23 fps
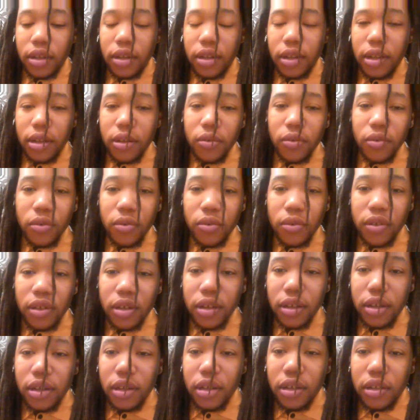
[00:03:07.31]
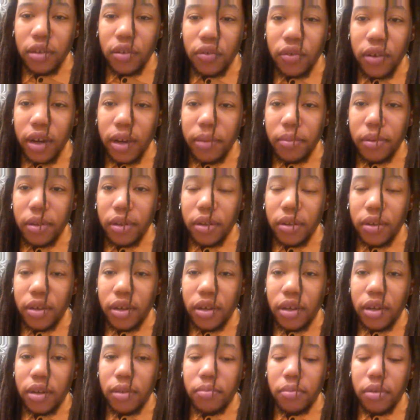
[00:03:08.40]
They do tend to get trapped in your
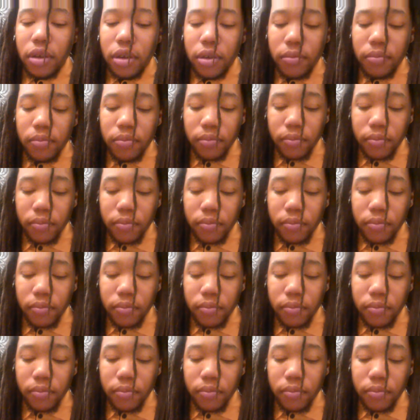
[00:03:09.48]
hair. But,